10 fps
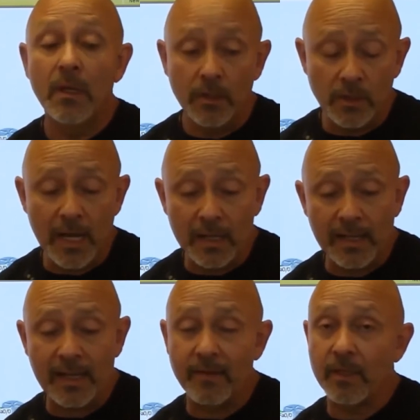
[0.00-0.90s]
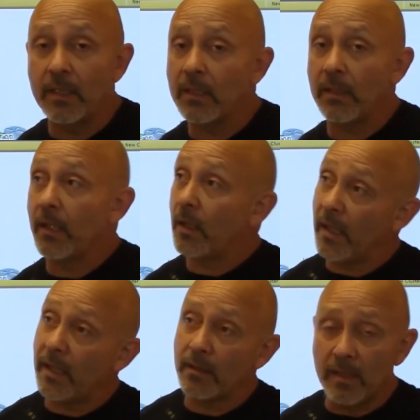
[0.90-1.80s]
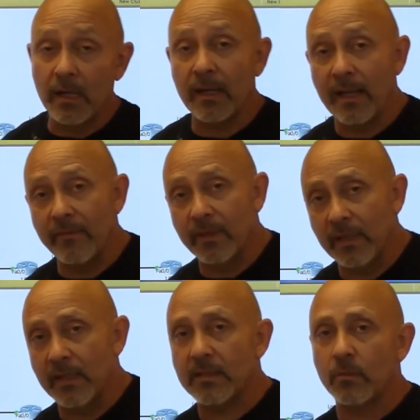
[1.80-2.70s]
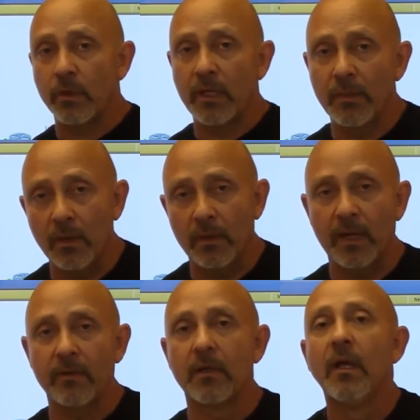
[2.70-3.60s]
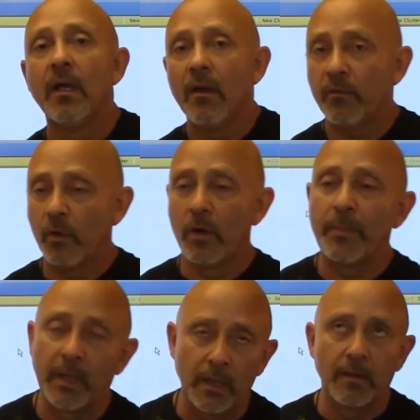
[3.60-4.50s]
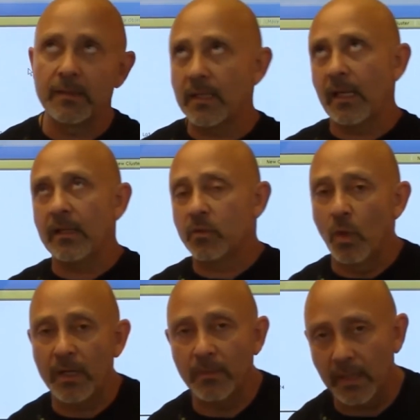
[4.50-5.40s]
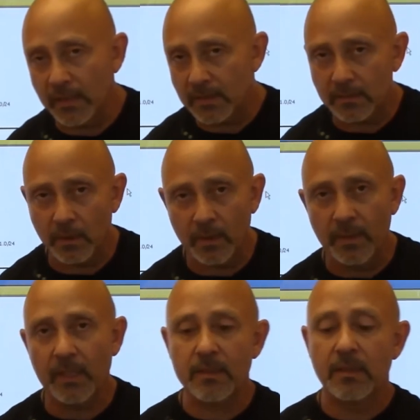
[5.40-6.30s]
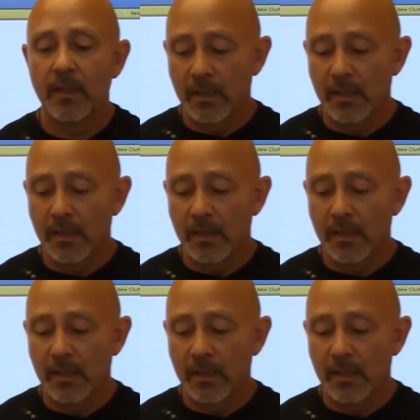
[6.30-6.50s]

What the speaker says: You're not going to have any internet. You're not going to have this or email, whatever, for a period of, let's say, 20 minutes, 30 minutes.